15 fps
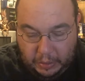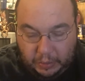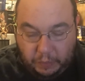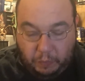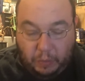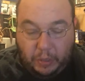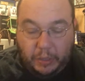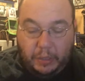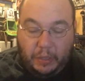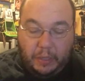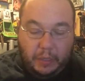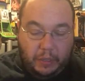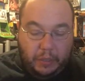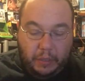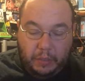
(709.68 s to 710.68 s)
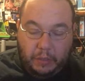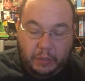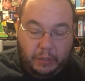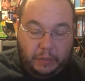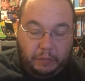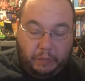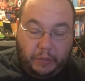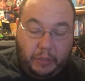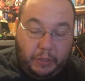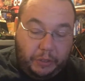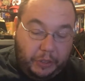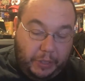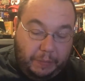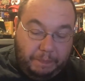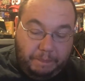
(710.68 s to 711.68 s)
The one is really
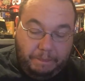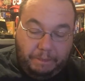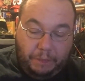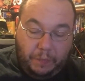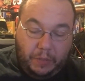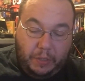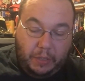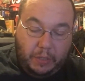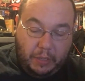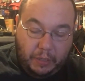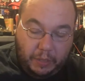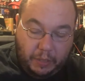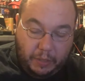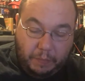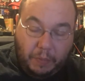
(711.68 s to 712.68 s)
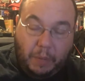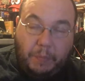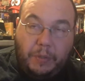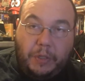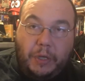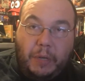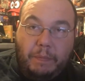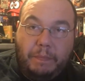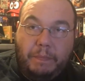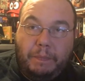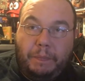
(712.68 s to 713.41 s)
cheap, Pump and Jump.